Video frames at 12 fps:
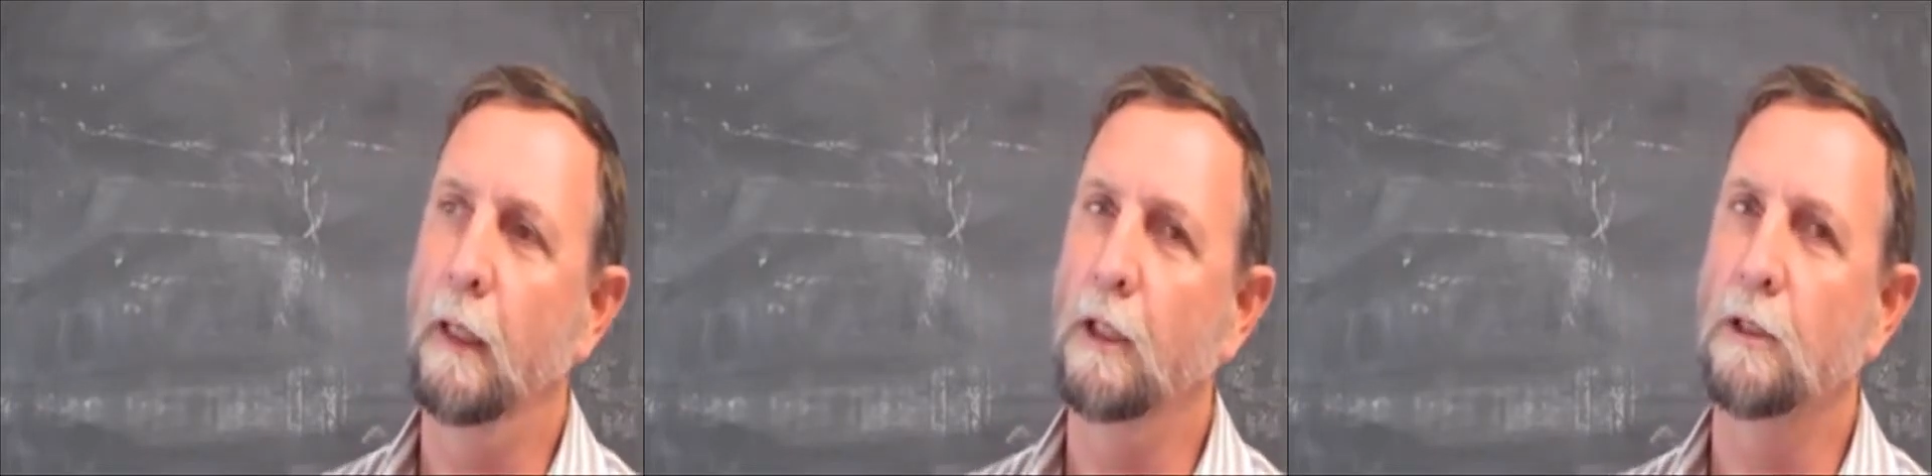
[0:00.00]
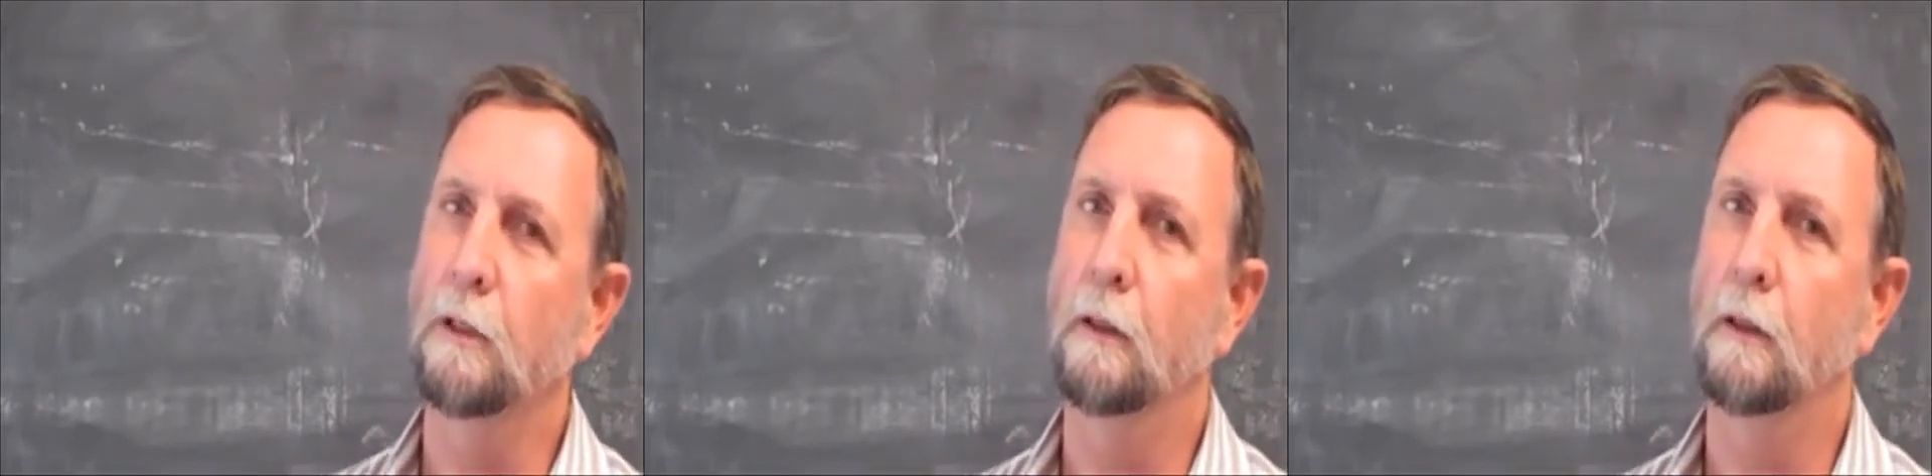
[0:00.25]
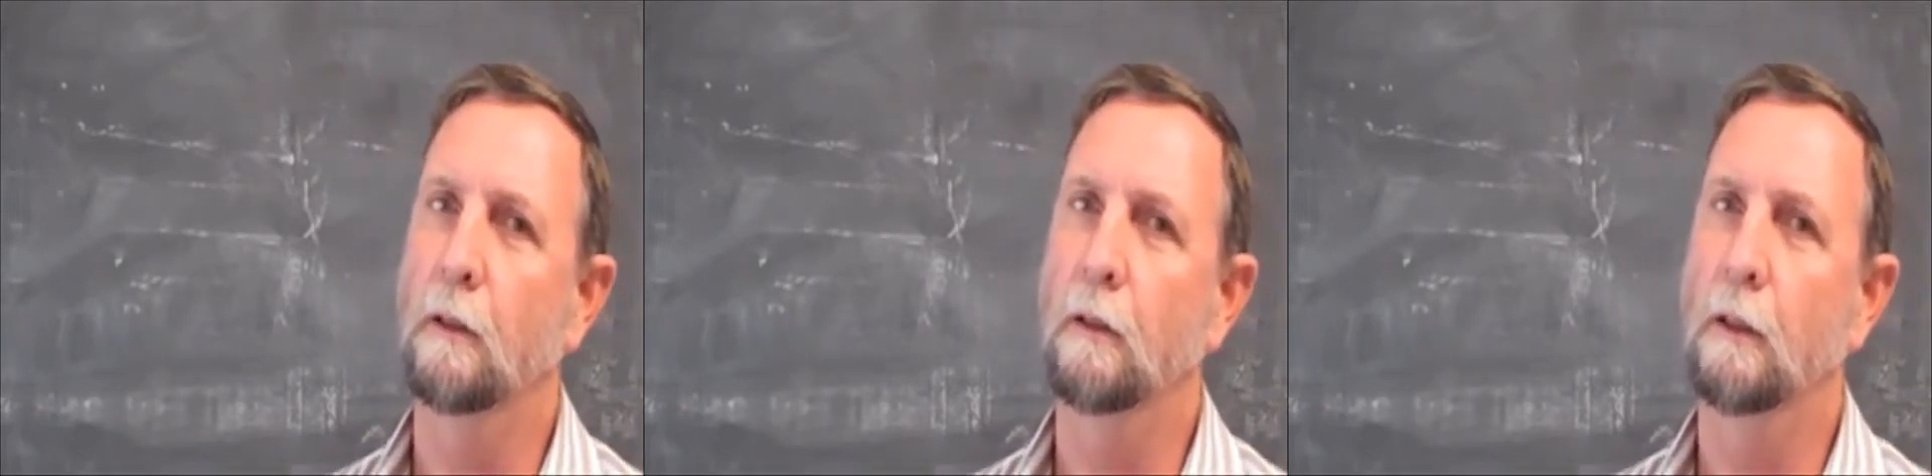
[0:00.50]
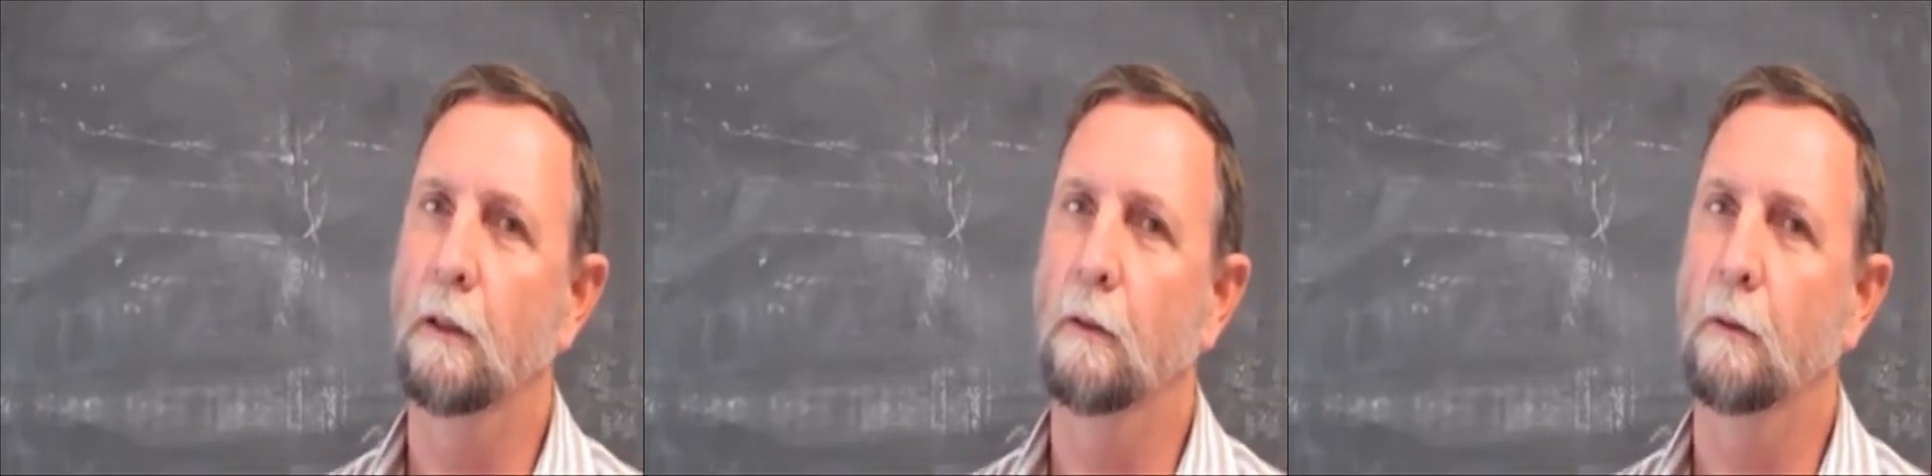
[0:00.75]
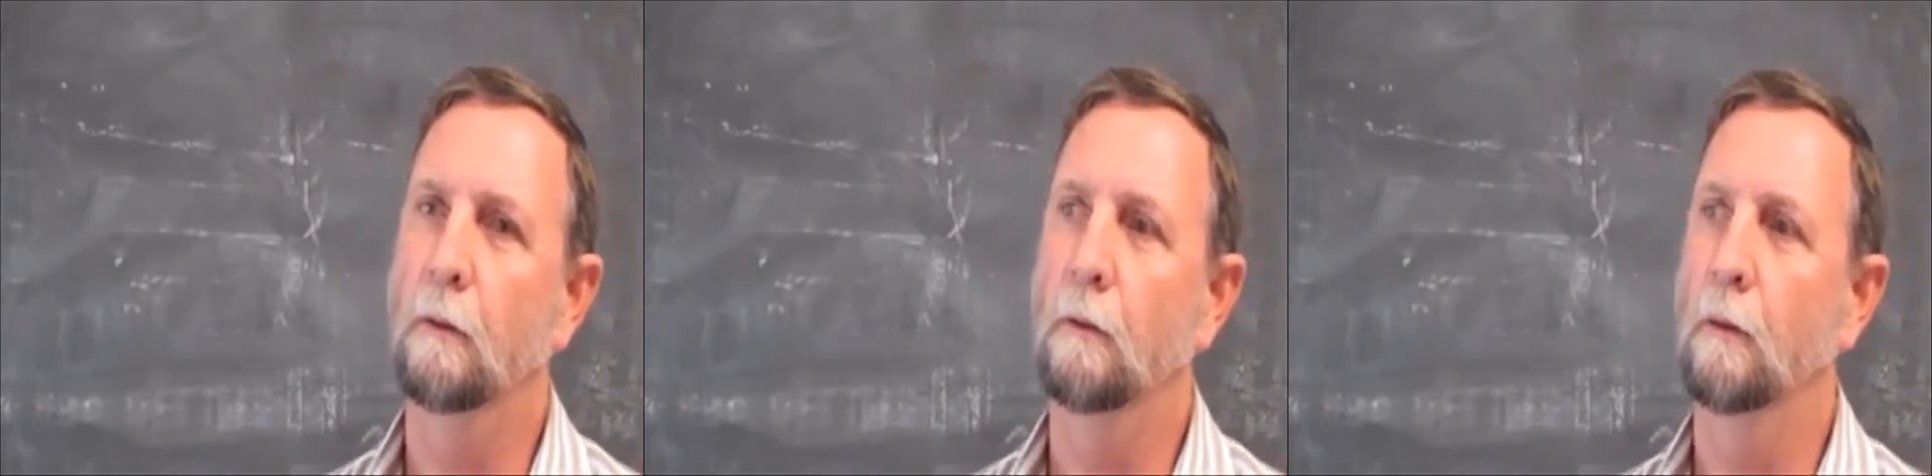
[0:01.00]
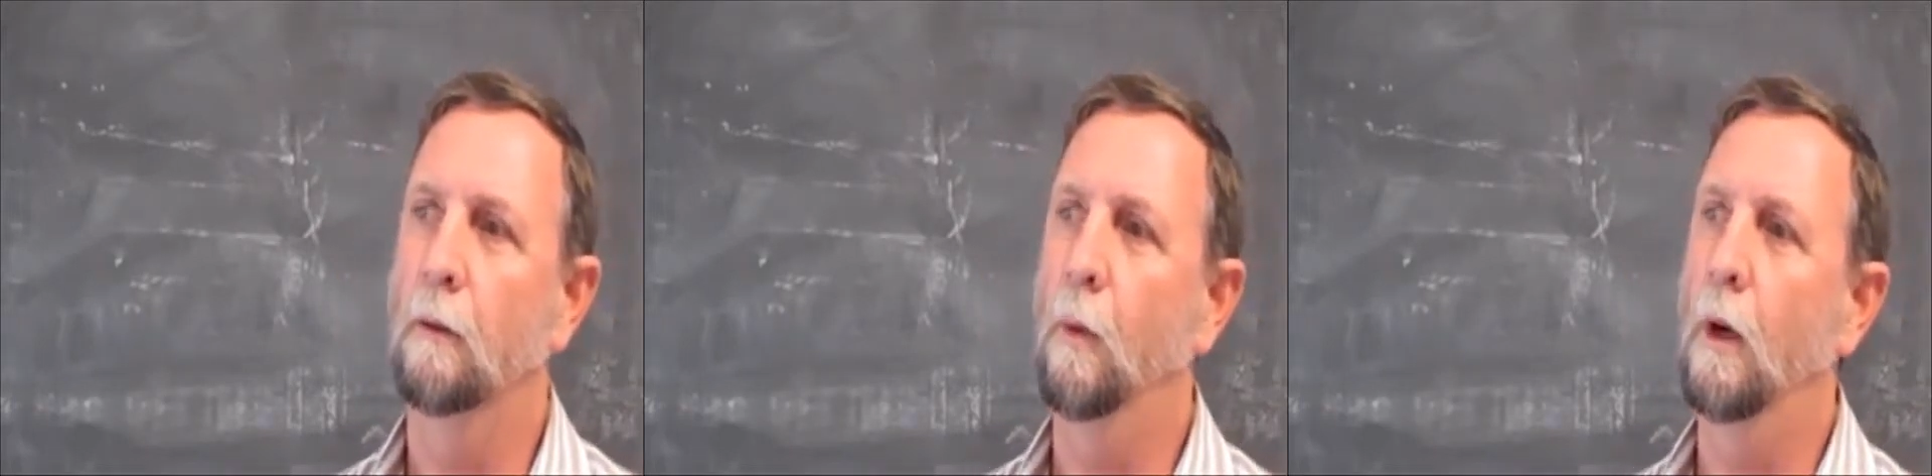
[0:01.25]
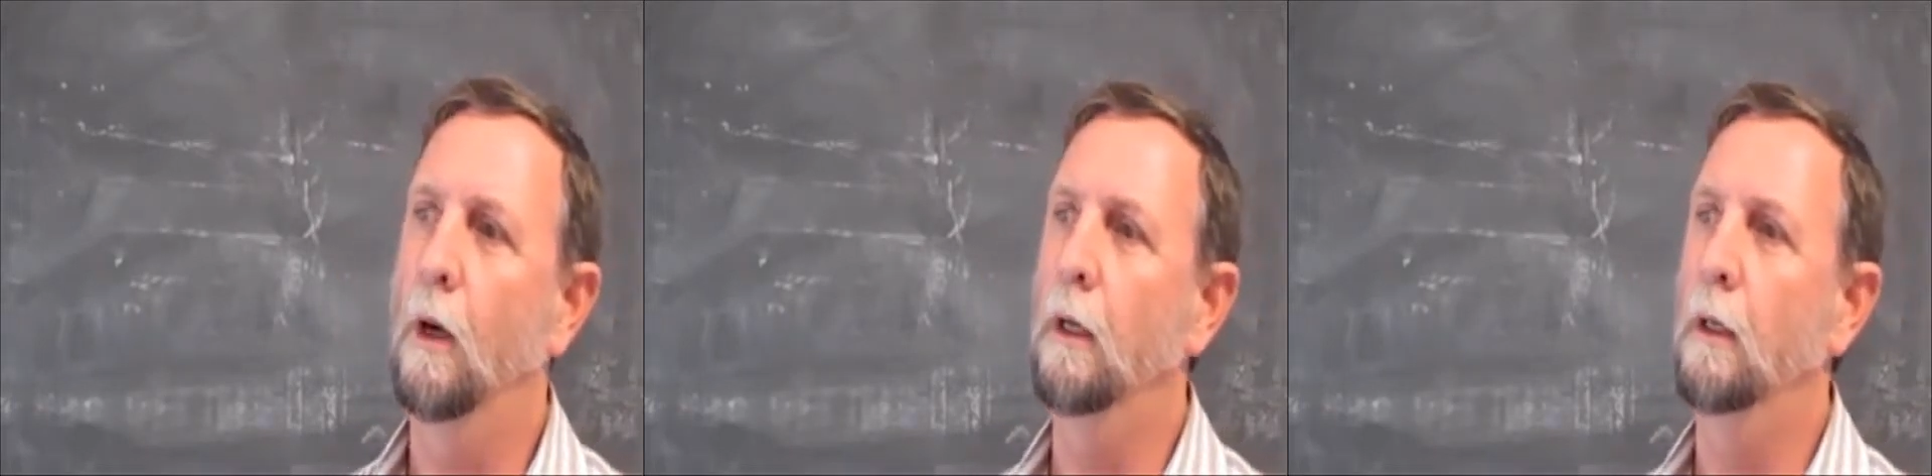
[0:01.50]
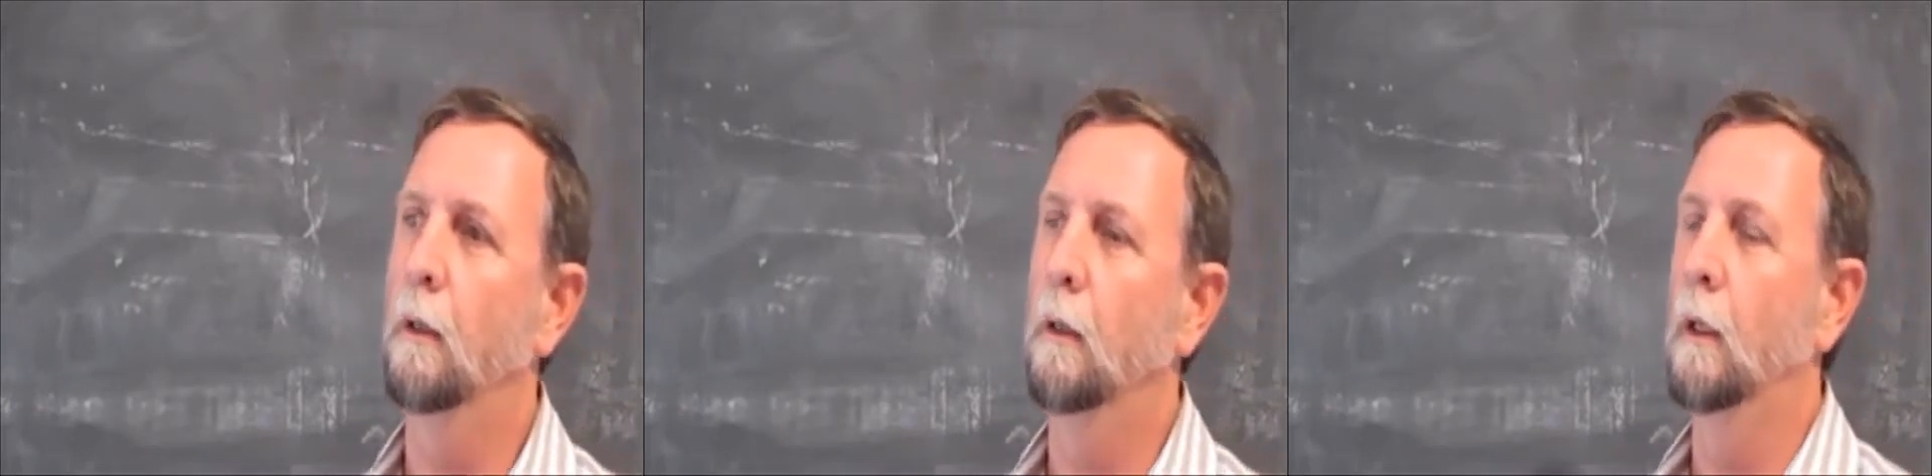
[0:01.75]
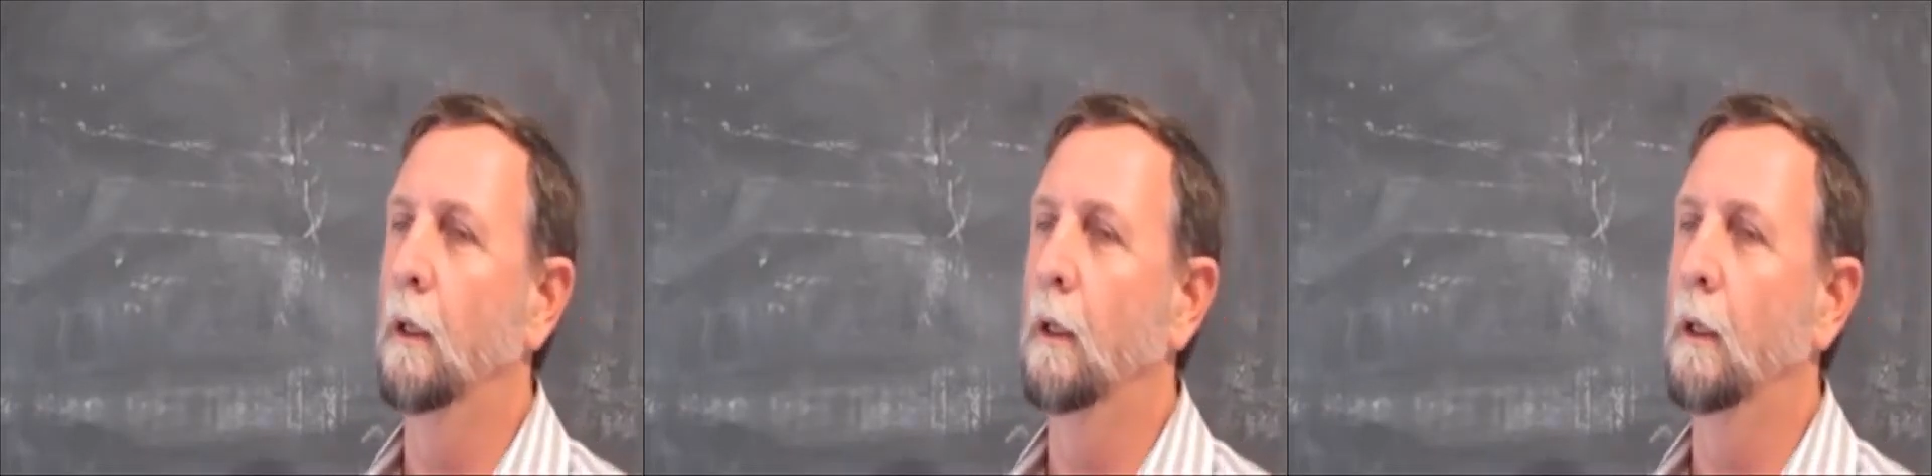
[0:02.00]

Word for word: mentioned earlier on, why